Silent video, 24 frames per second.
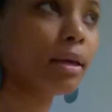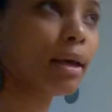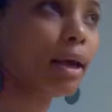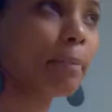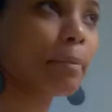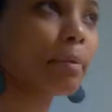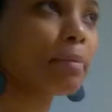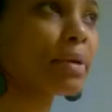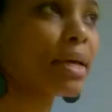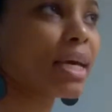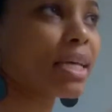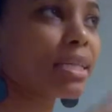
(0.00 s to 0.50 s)

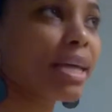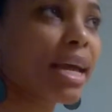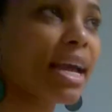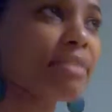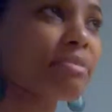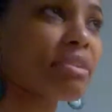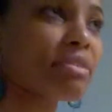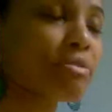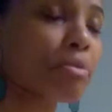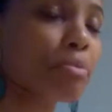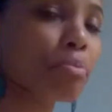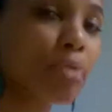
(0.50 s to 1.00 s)
I mean, because I
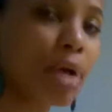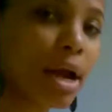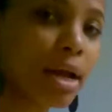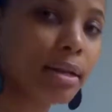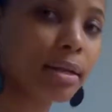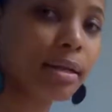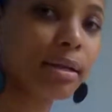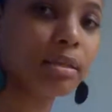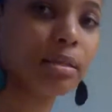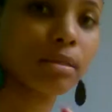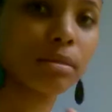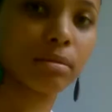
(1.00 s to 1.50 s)
have different
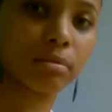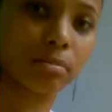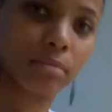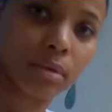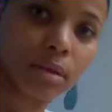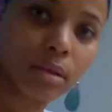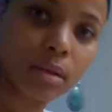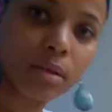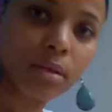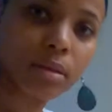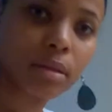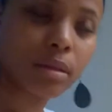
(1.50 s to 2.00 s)
products,
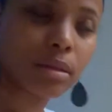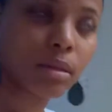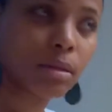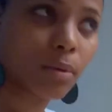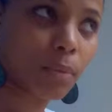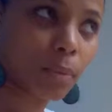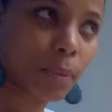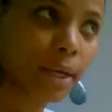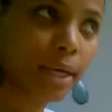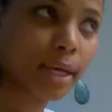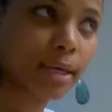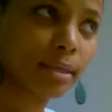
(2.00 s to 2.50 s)

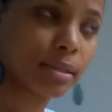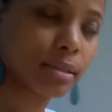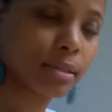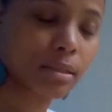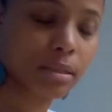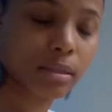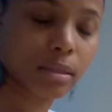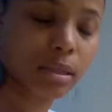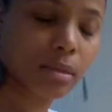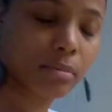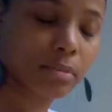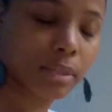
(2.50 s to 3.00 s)
the weight is
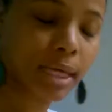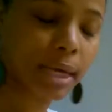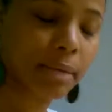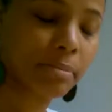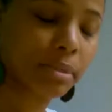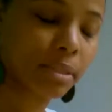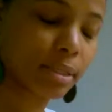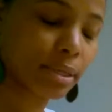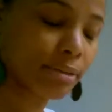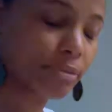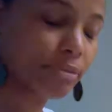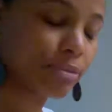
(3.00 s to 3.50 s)

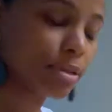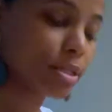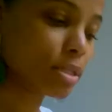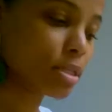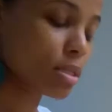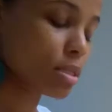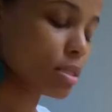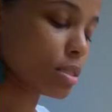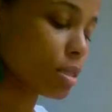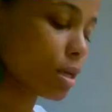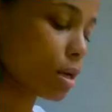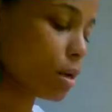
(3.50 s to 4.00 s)
sometimes
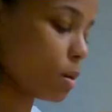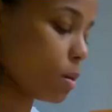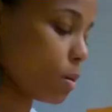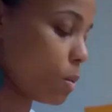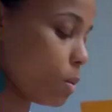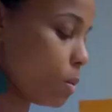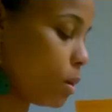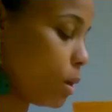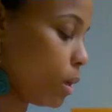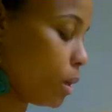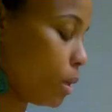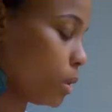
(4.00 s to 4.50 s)
different.
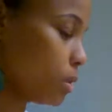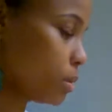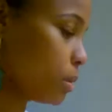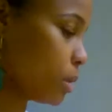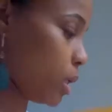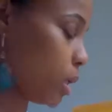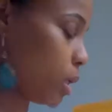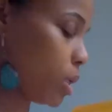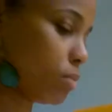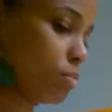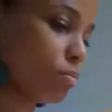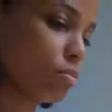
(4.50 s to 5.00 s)
So
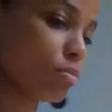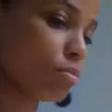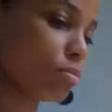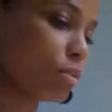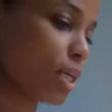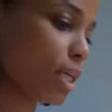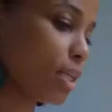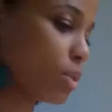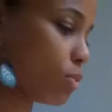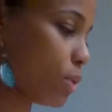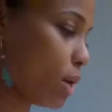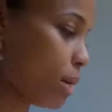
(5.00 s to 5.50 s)

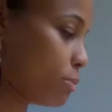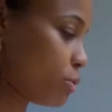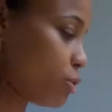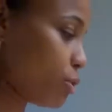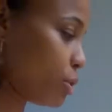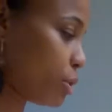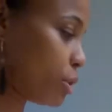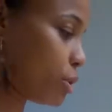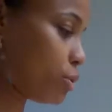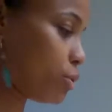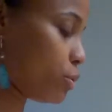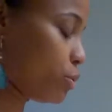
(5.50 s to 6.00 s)
that's why I'm
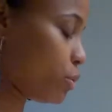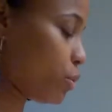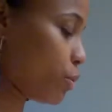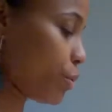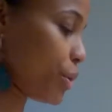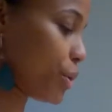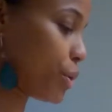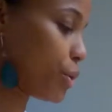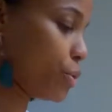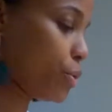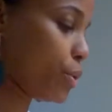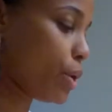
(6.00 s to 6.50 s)
showing you the
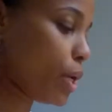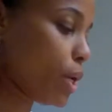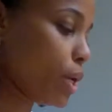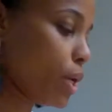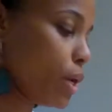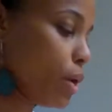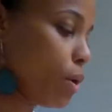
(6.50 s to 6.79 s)
tutorial.